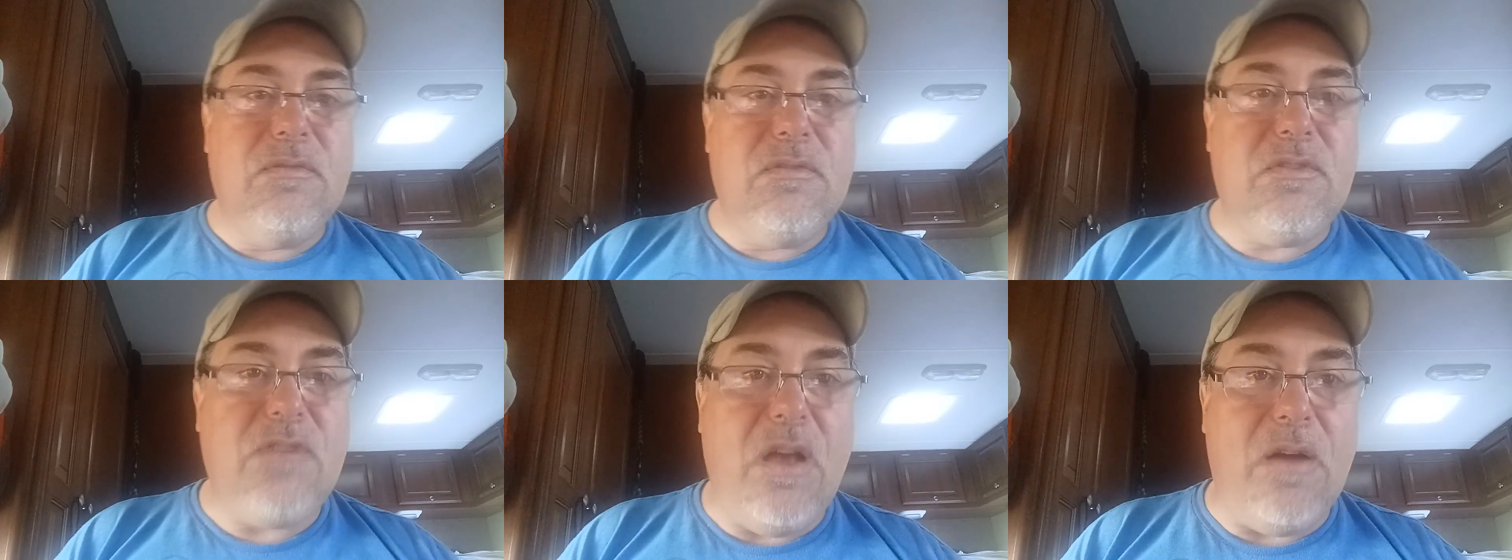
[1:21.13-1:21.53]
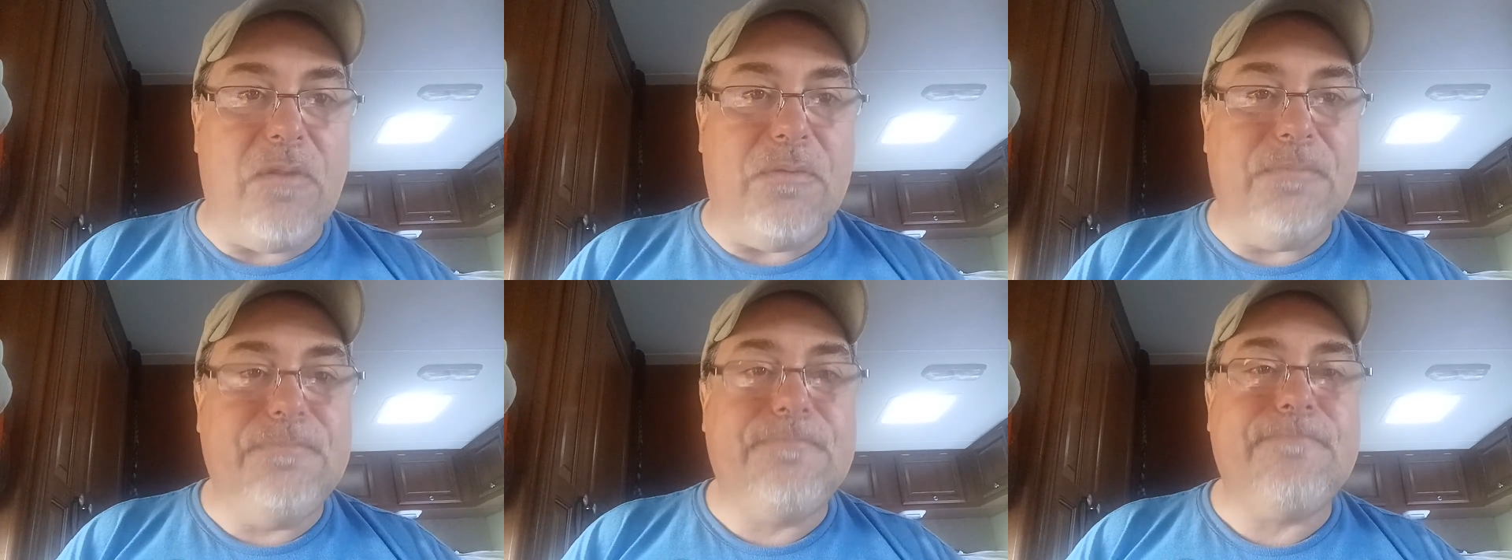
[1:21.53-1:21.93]

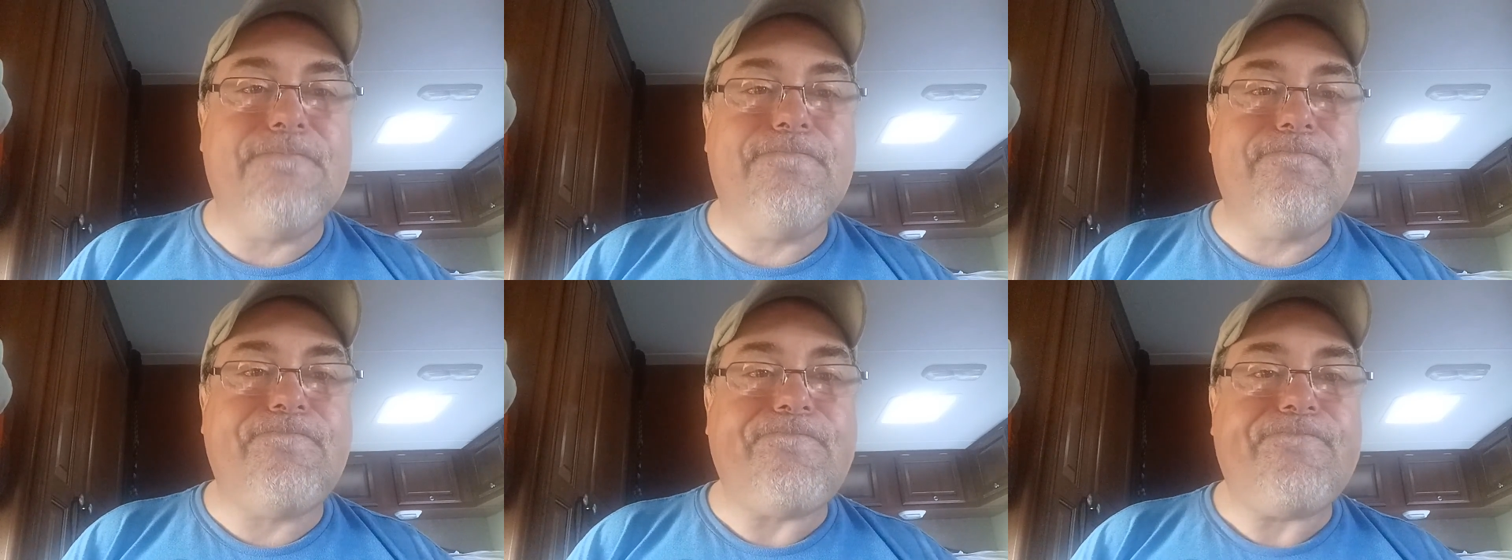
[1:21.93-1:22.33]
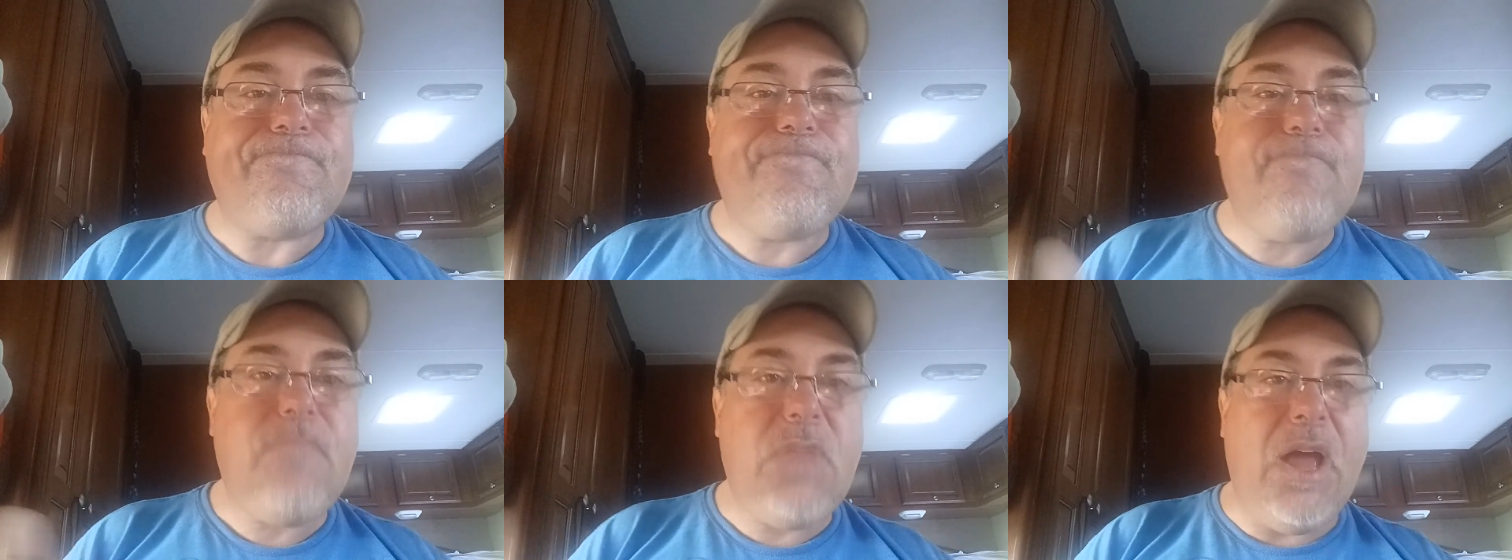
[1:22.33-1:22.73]
So
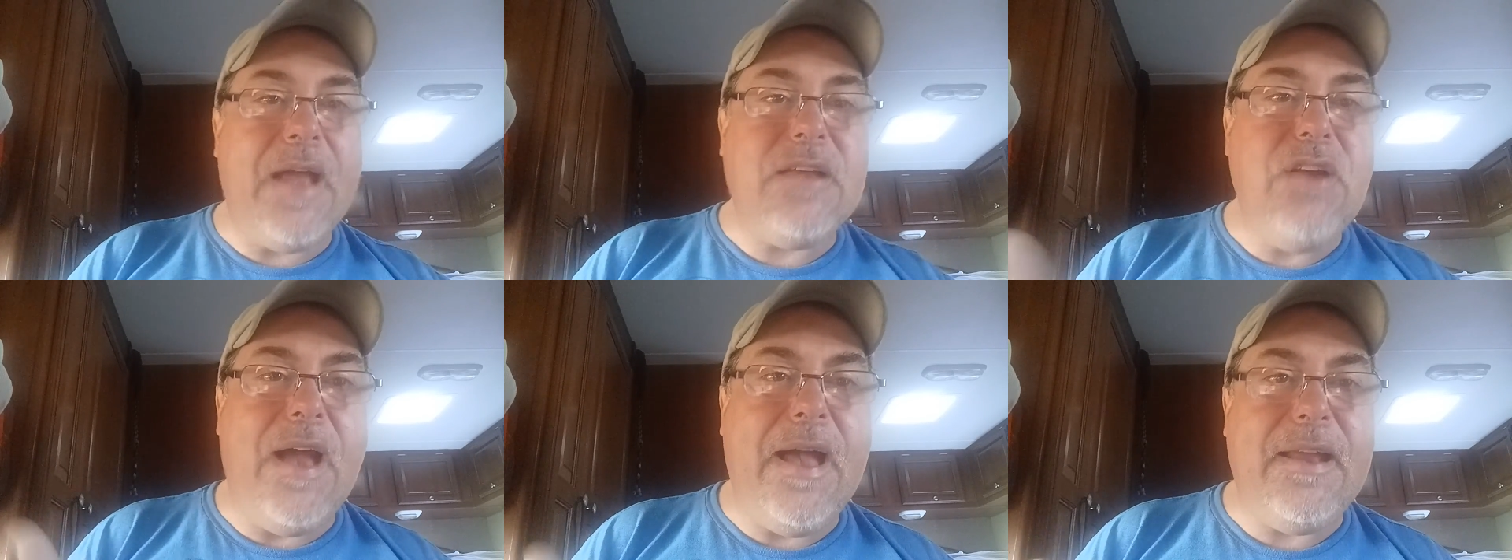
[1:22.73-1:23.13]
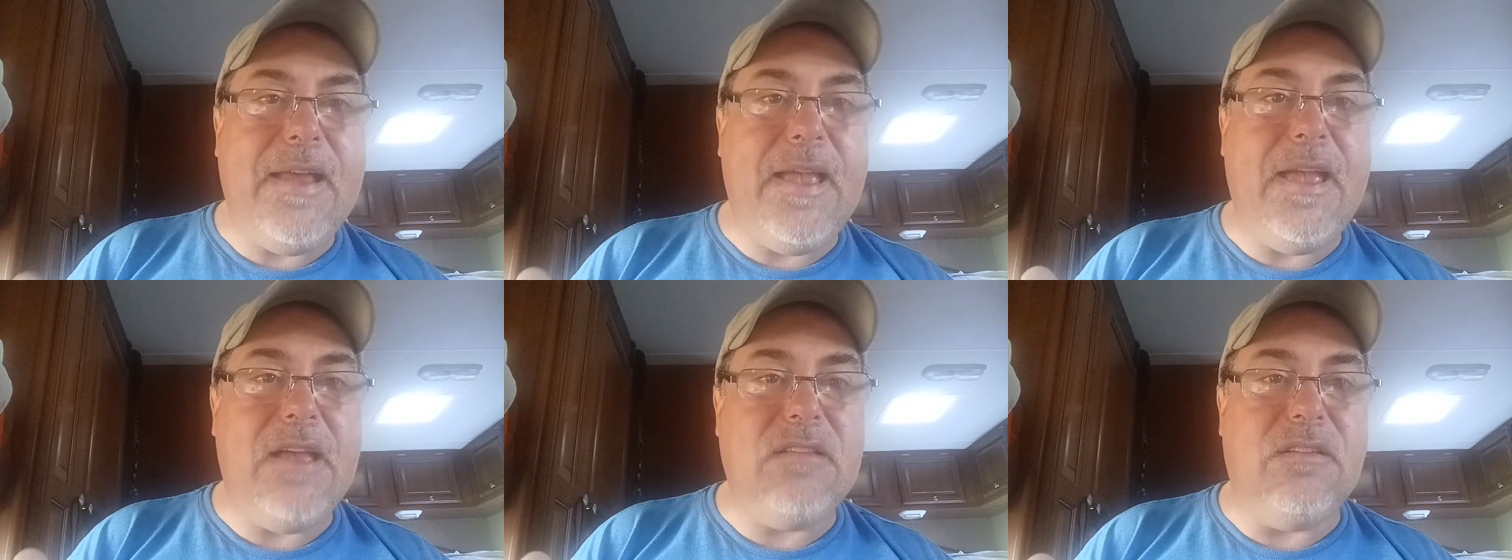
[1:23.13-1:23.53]
I know how
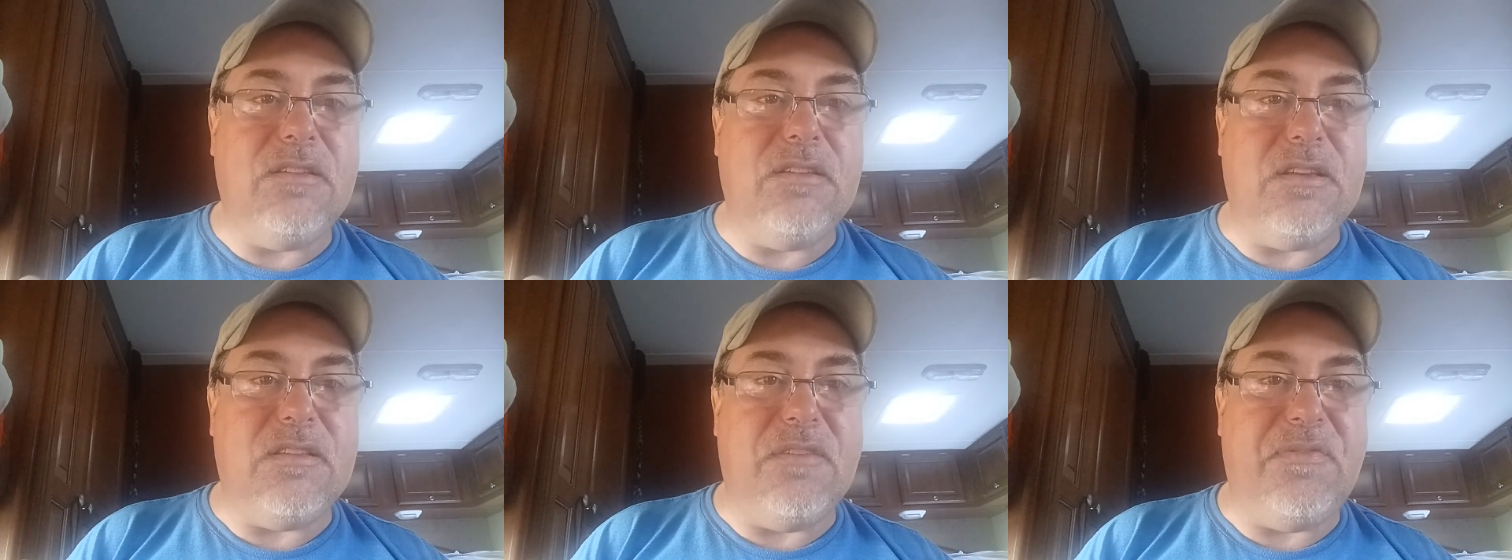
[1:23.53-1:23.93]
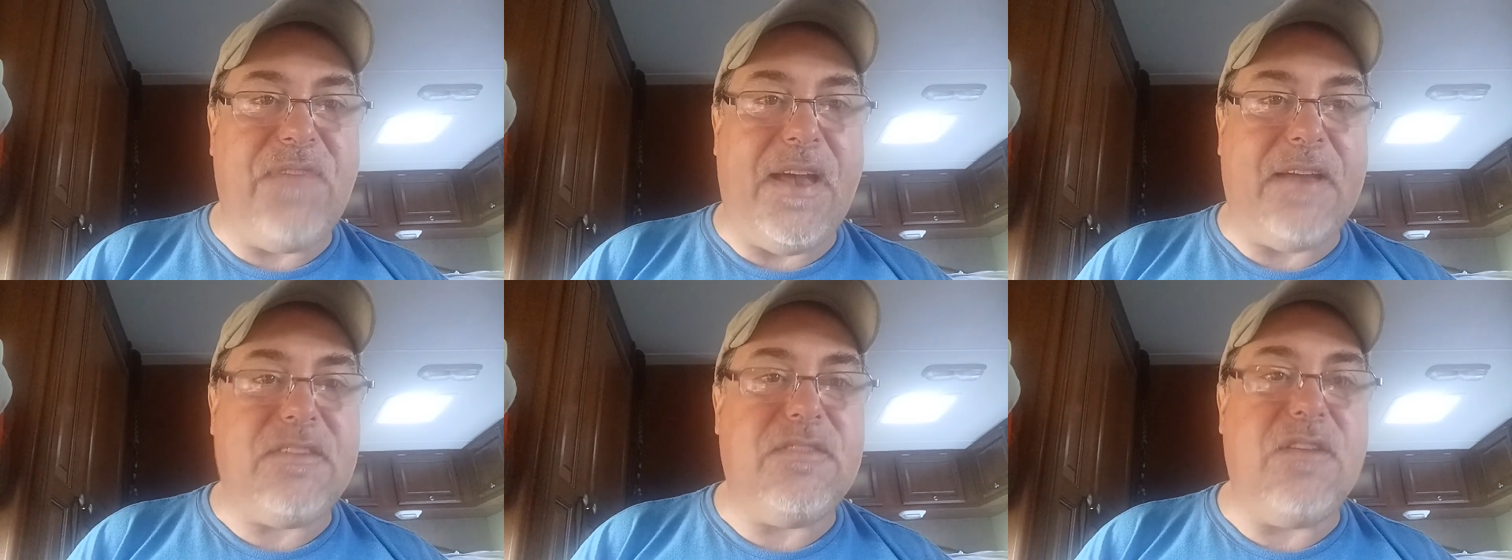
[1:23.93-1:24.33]
to handle these effects.